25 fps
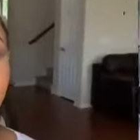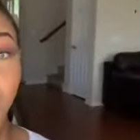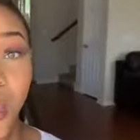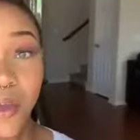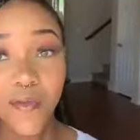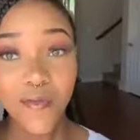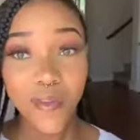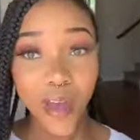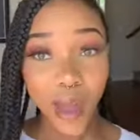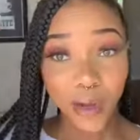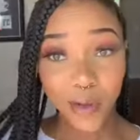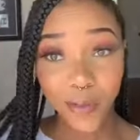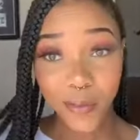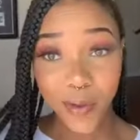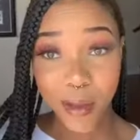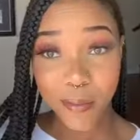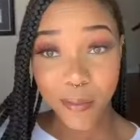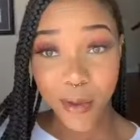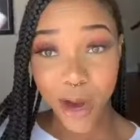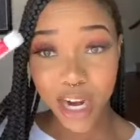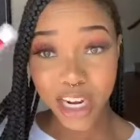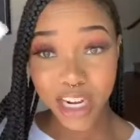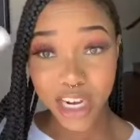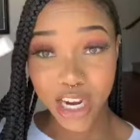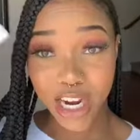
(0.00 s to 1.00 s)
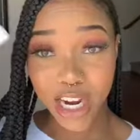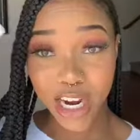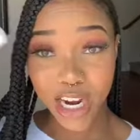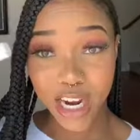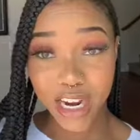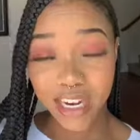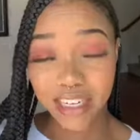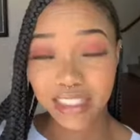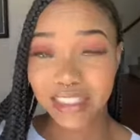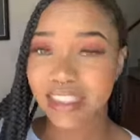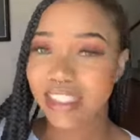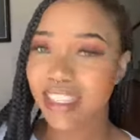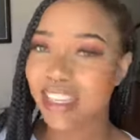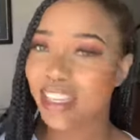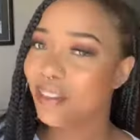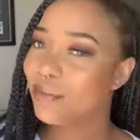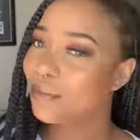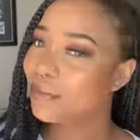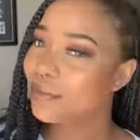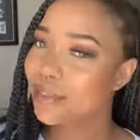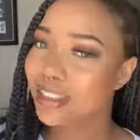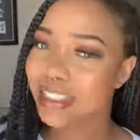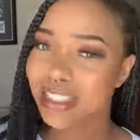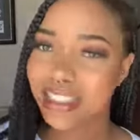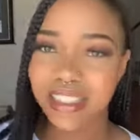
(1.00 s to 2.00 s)
Found a red marker. See,
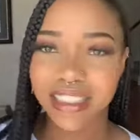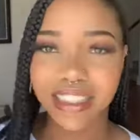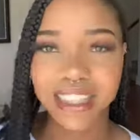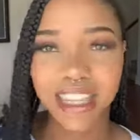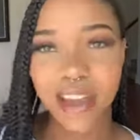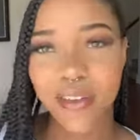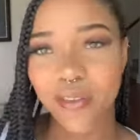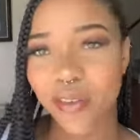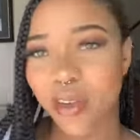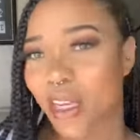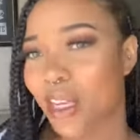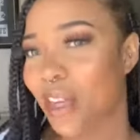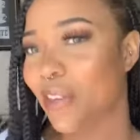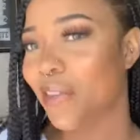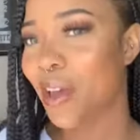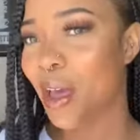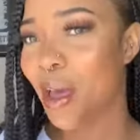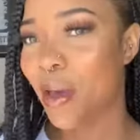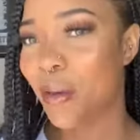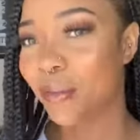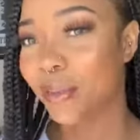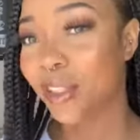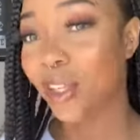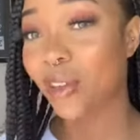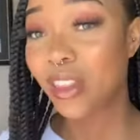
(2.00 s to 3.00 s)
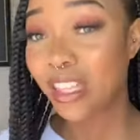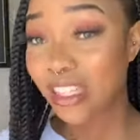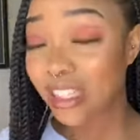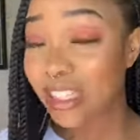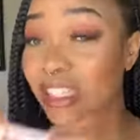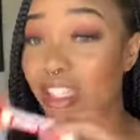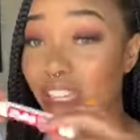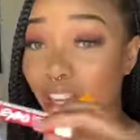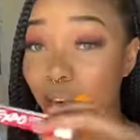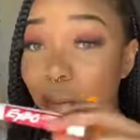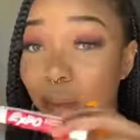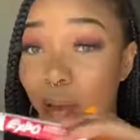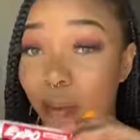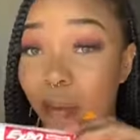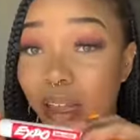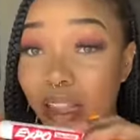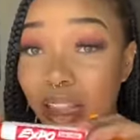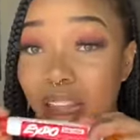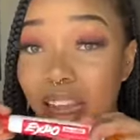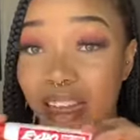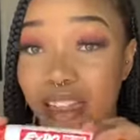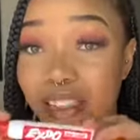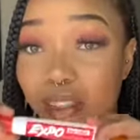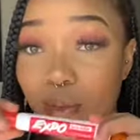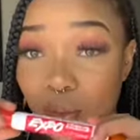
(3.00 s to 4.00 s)
never give up. So this is gonna be my
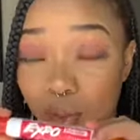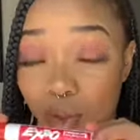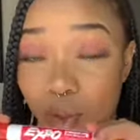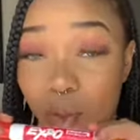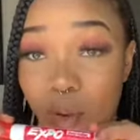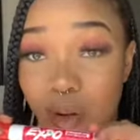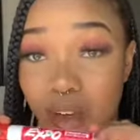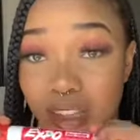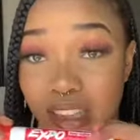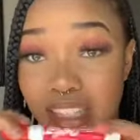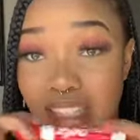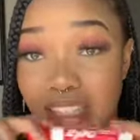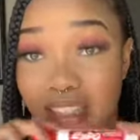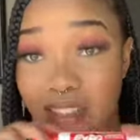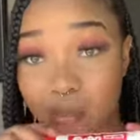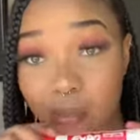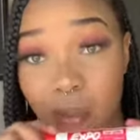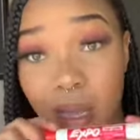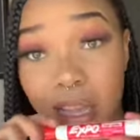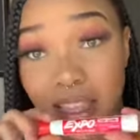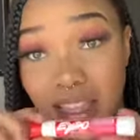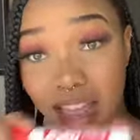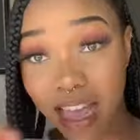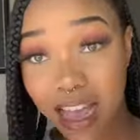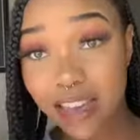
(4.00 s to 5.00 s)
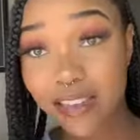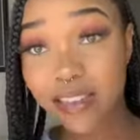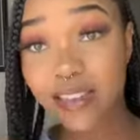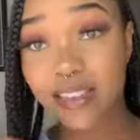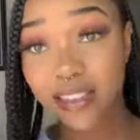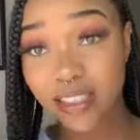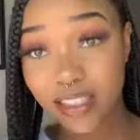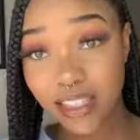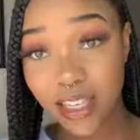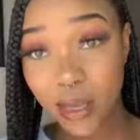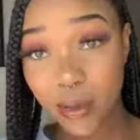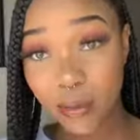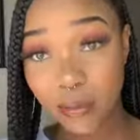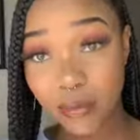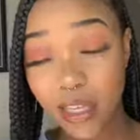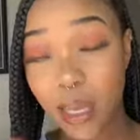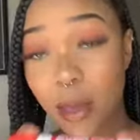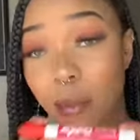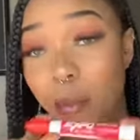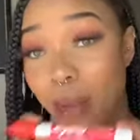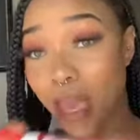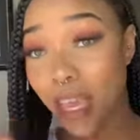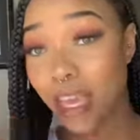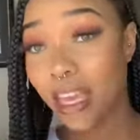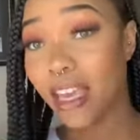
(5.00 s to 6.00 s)
last resort. This is my last attempt at
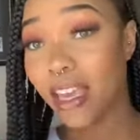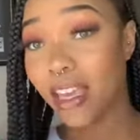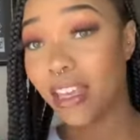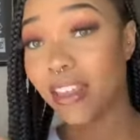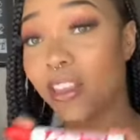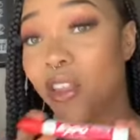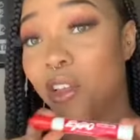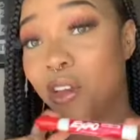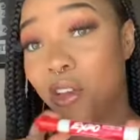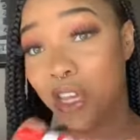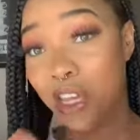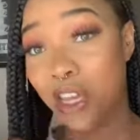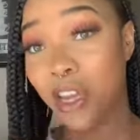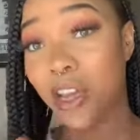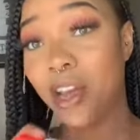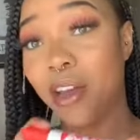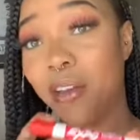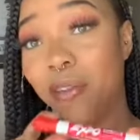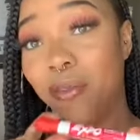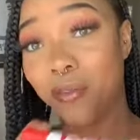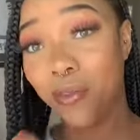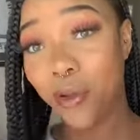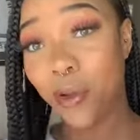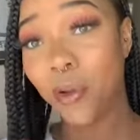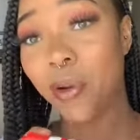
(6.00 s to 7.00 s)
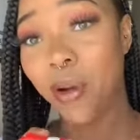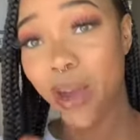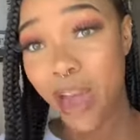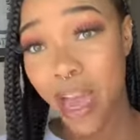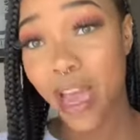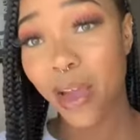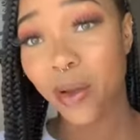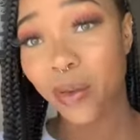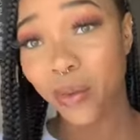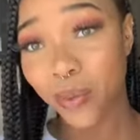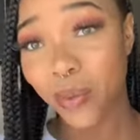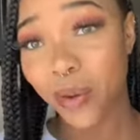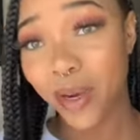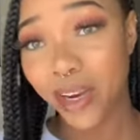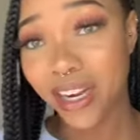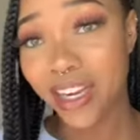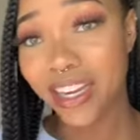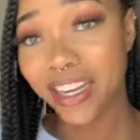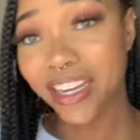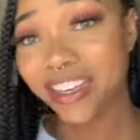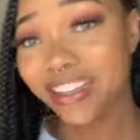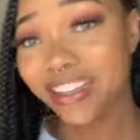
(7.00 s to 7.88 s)
making the neon photo hack work.